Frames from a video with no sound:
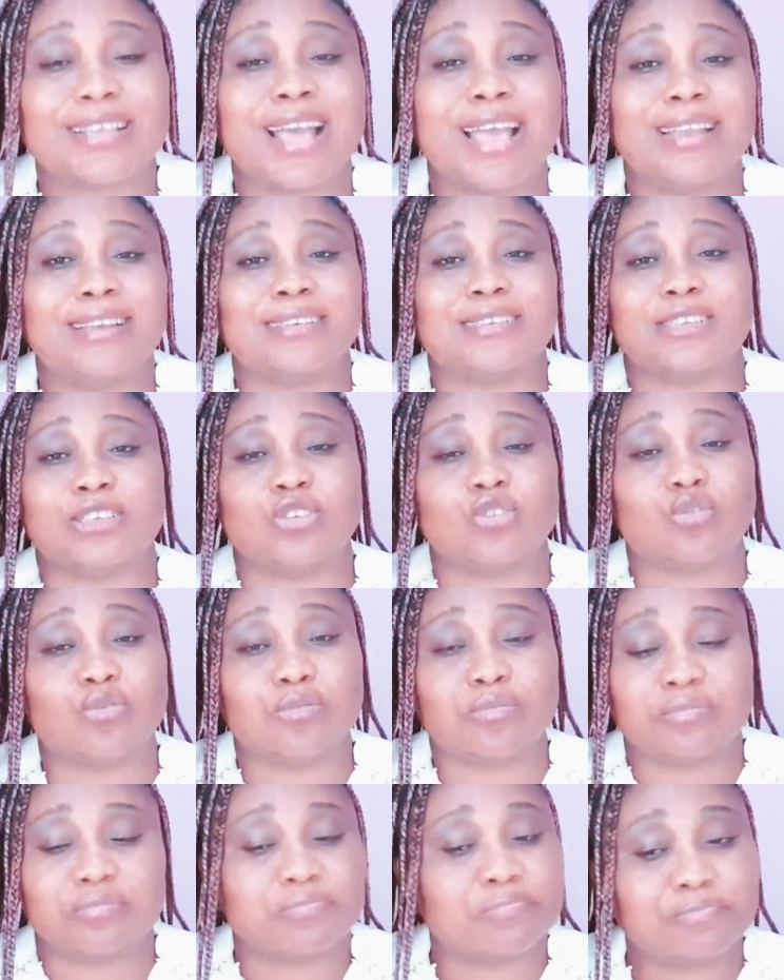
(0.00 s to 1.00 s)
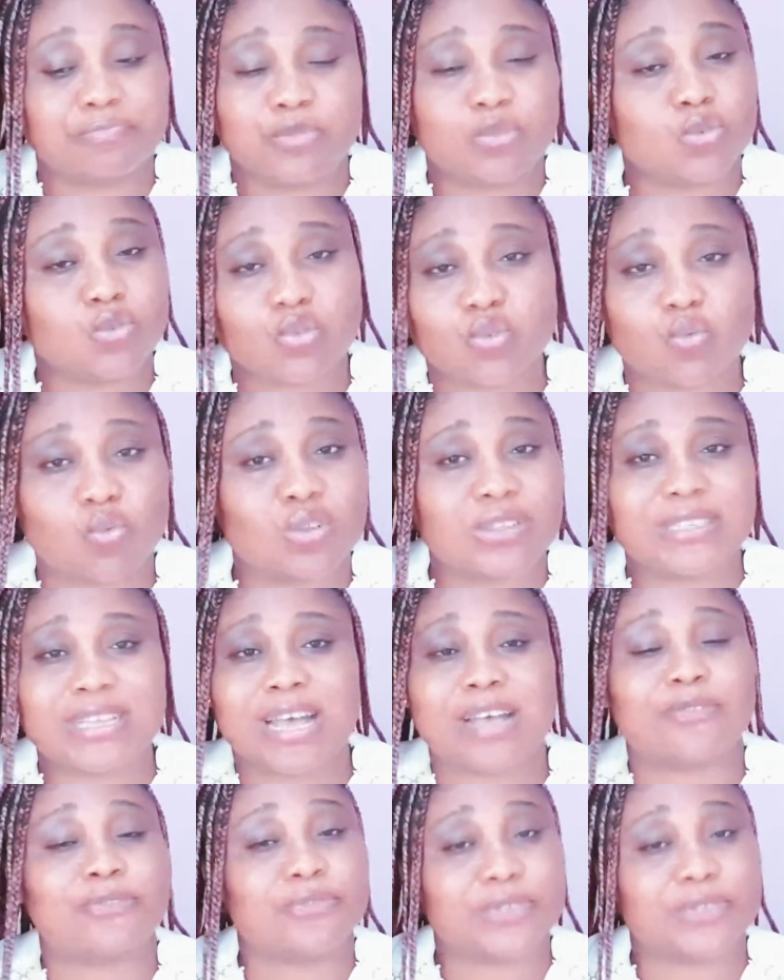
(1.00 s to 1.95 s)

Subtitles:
and use water,